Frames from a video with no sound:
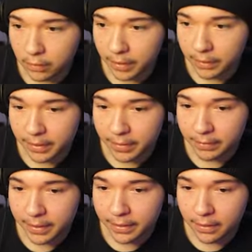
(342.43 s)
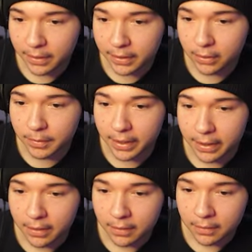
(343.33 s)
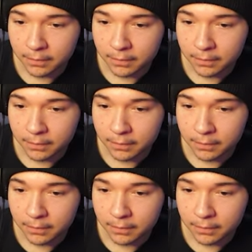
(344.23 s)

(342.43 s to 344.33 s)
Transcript: Oh wait, wait, wait, wait! I want to go up there.